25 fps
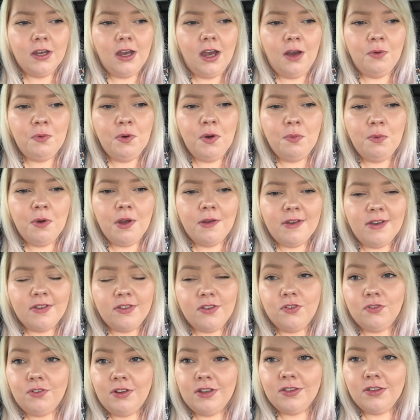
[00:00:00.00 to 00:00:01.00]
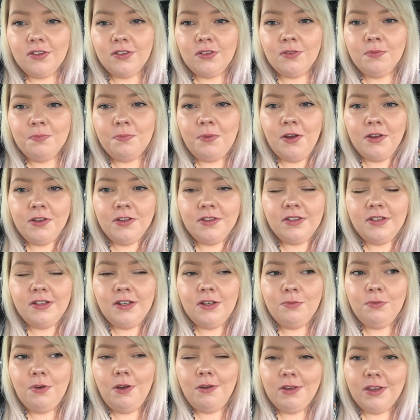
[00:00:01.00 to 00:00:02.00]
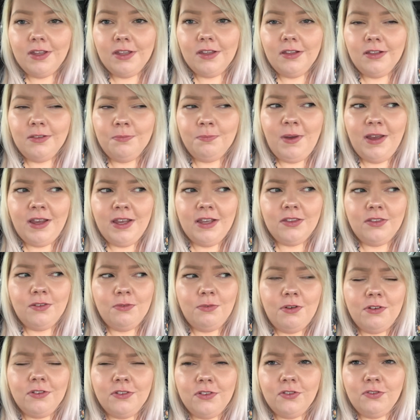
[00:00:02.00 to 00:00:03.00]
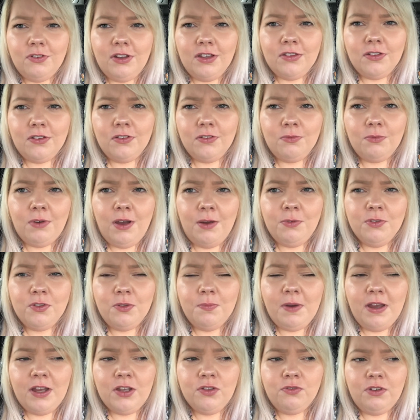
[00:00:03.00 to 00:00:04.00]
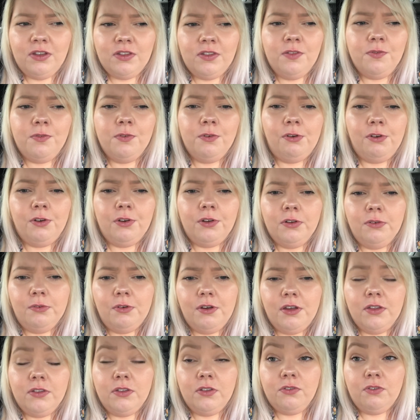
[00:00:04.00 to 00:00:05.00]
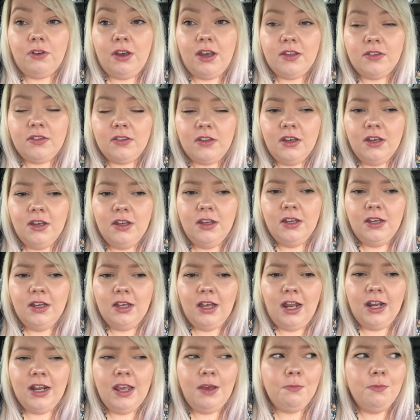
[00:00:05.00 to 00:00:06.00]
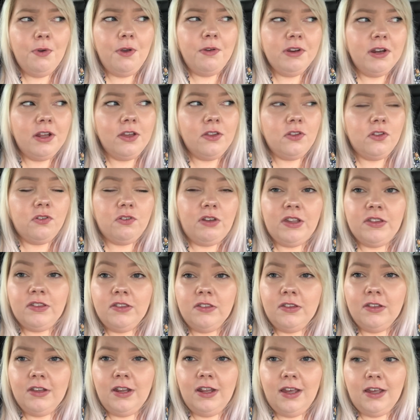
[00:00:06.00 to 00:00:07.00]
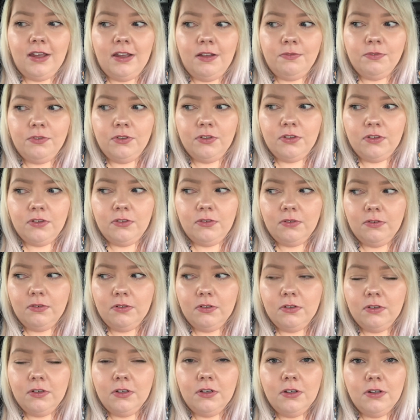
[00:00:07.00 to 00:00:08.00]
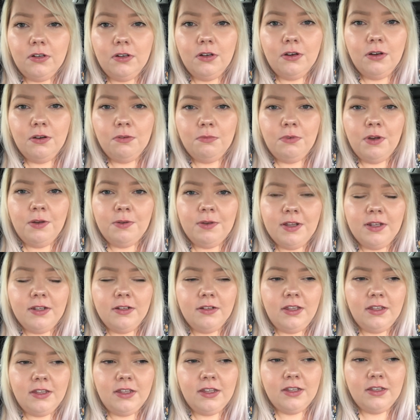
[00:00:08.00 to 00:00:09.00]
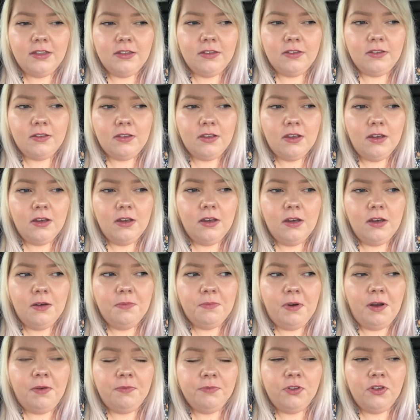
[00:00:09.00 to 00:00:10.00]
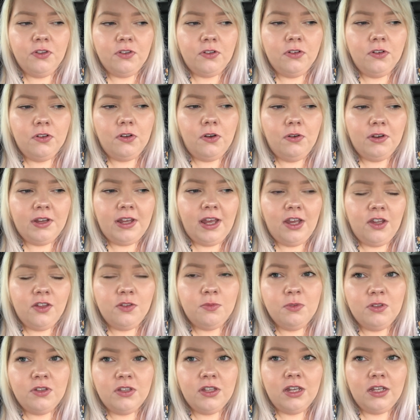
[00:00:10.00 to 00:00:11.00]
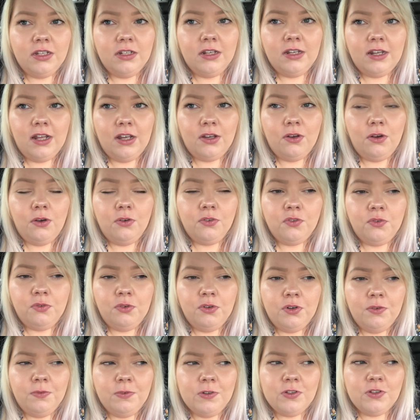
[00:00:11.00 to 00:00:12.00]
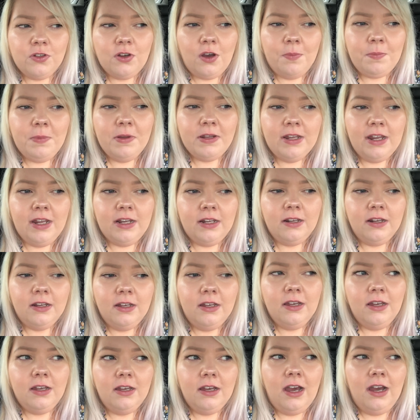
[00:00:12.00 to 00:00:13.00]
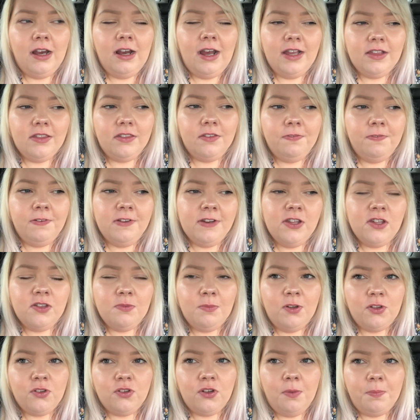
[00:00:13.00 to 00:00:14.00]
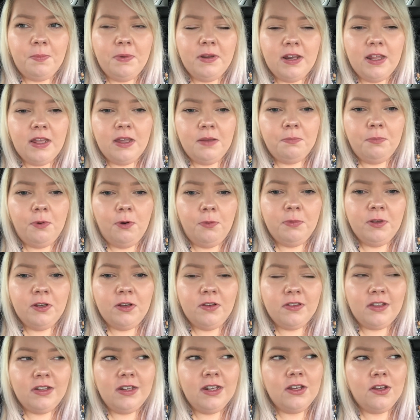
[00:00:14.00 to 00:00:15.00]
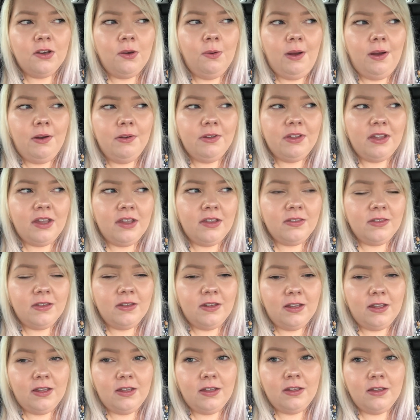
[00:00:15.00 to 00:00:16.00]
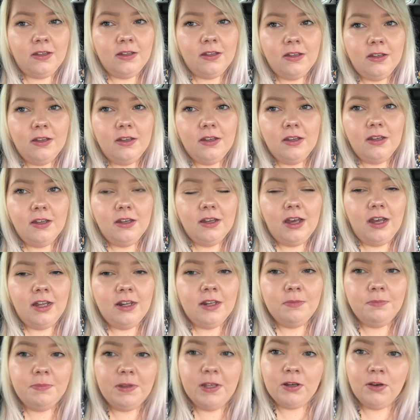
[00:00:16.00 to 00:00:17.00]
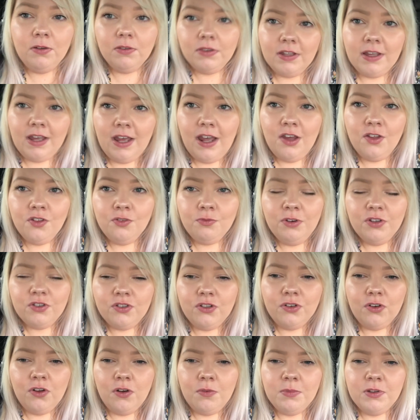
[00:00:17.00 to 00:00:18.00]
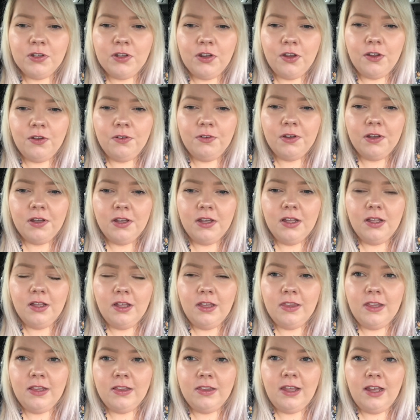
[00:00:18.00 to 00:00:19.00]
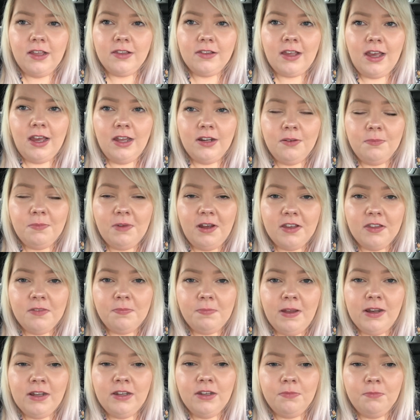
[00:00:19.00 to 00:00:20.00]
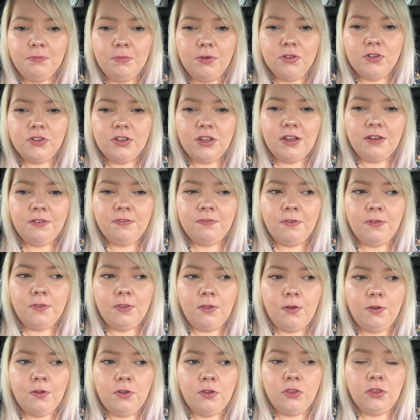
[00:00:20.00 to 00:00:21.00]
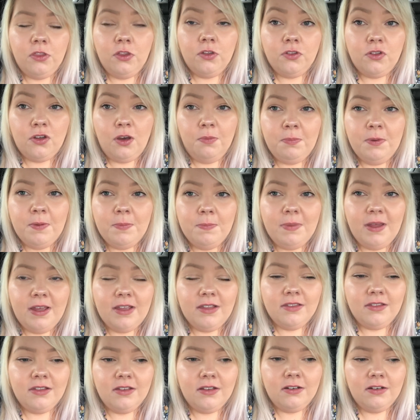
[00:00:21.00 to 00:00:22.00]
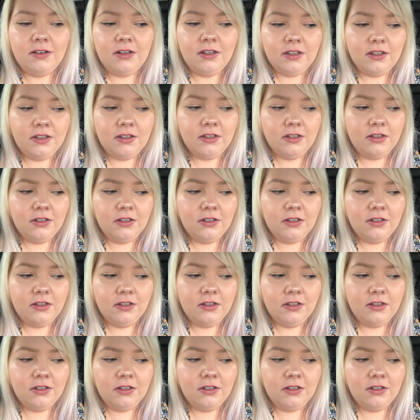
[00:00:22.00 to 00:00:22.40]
I will wear it as a dress at some point, because I did wear it, buy it to wear as a dress, because why would you buy a dress if you weren't gonna wear it as a dress? And I am wearing it as a dress today. I'm just wearing leggings, but I'm just going to go cash machine and then go to another shop, and then I like to finish my shopping here, but because I didn't go out yesterday, I didn't pick up the cash, which I normally do, and then that's kind of my spending budget for the shopping basically.